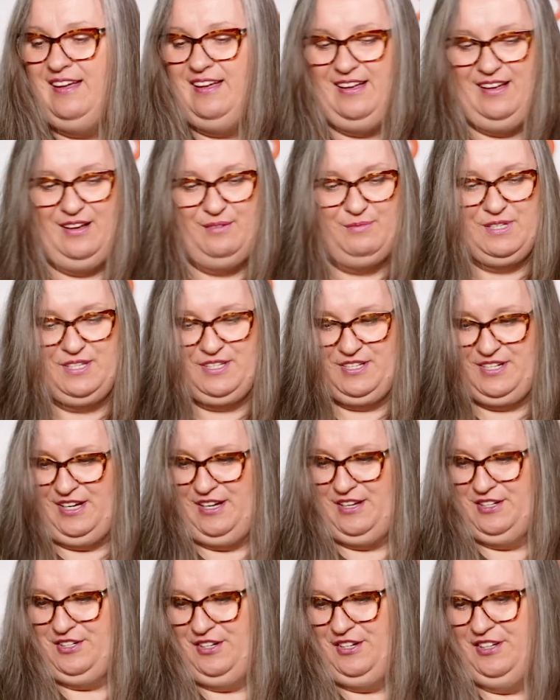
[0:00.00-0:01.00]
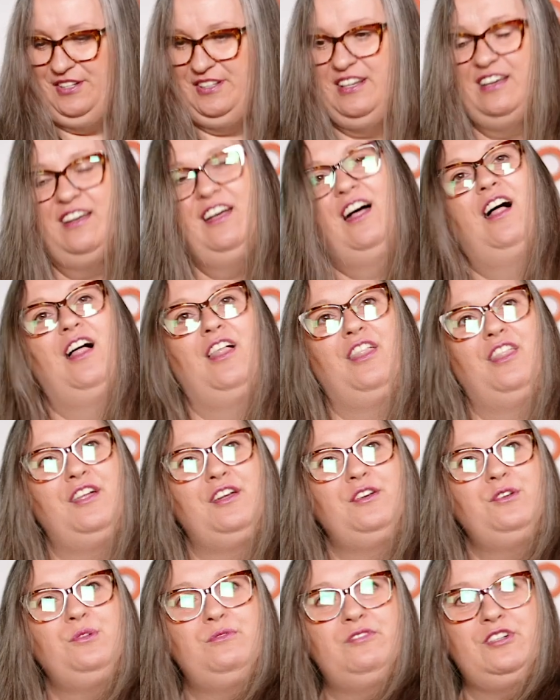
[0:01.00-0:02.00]
And we'll start on the
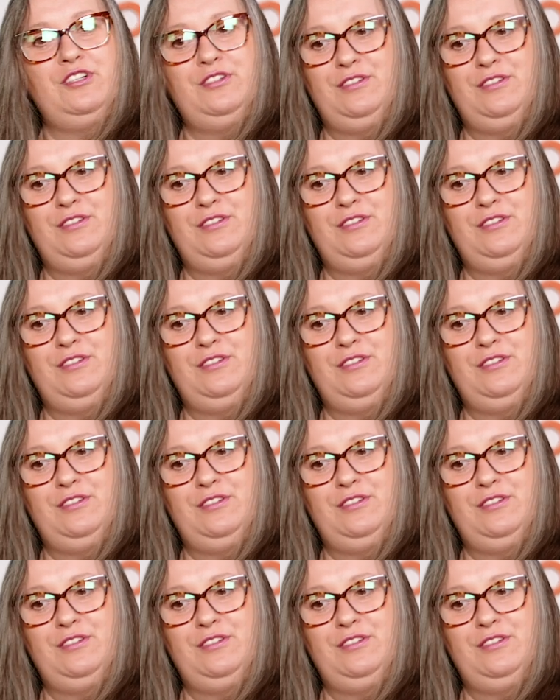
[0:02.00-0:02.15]
Nuvo.